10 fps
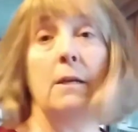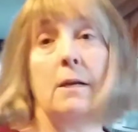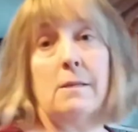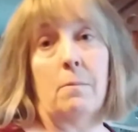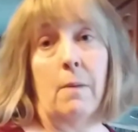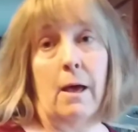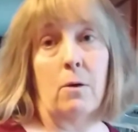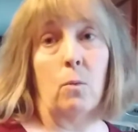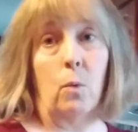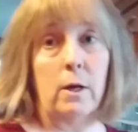doesn't matter
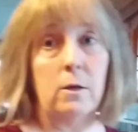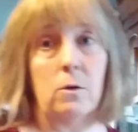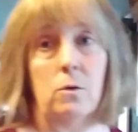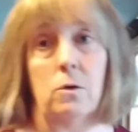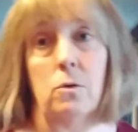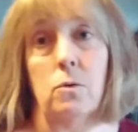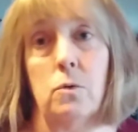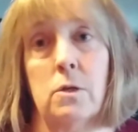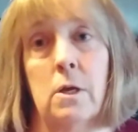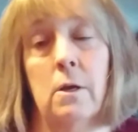what you
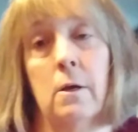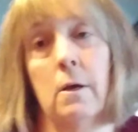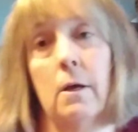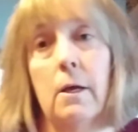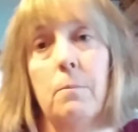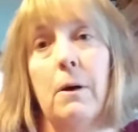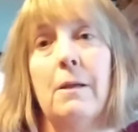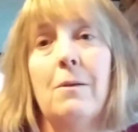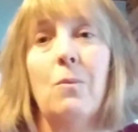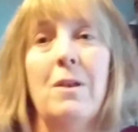use,
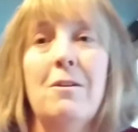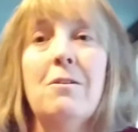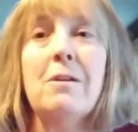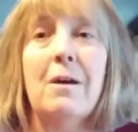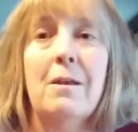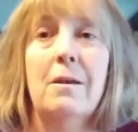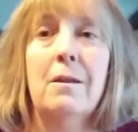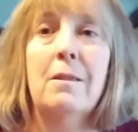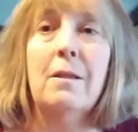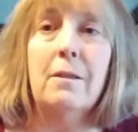but when you're done,
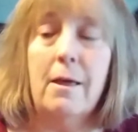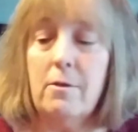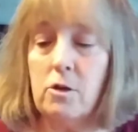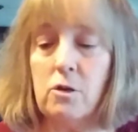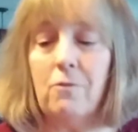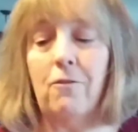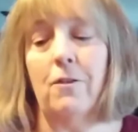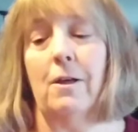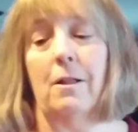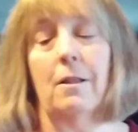the leather should
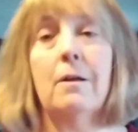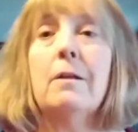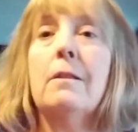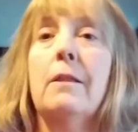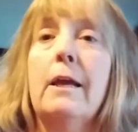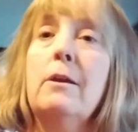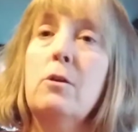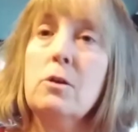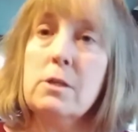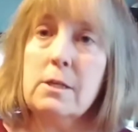feel like
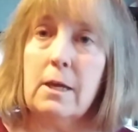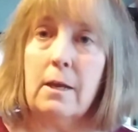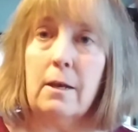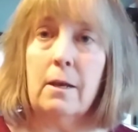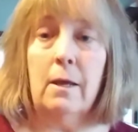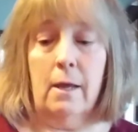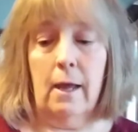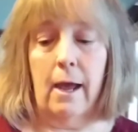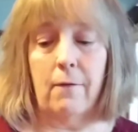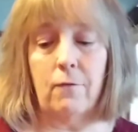your skin
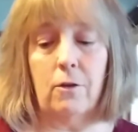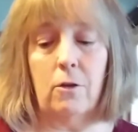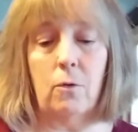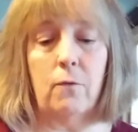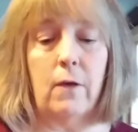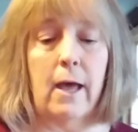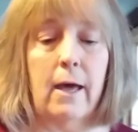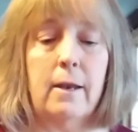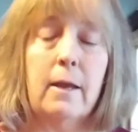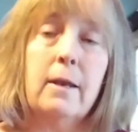after you have
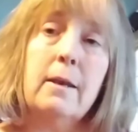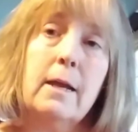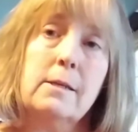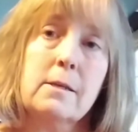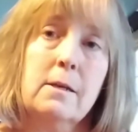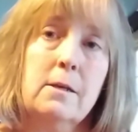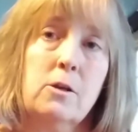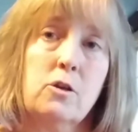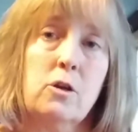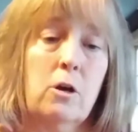had a nice
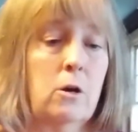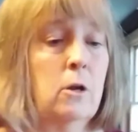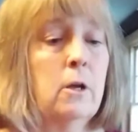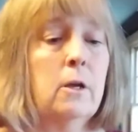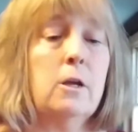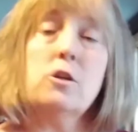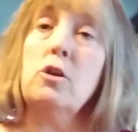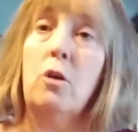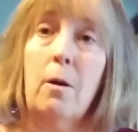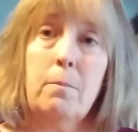conditioner. It
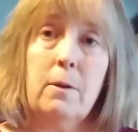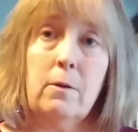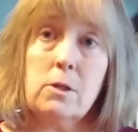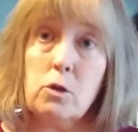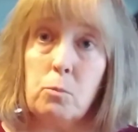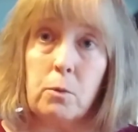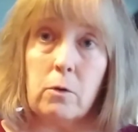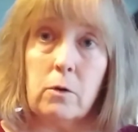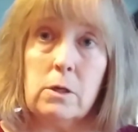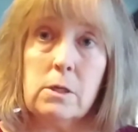should not be super
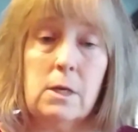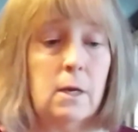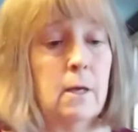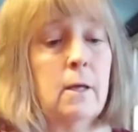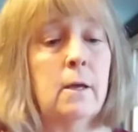greasy.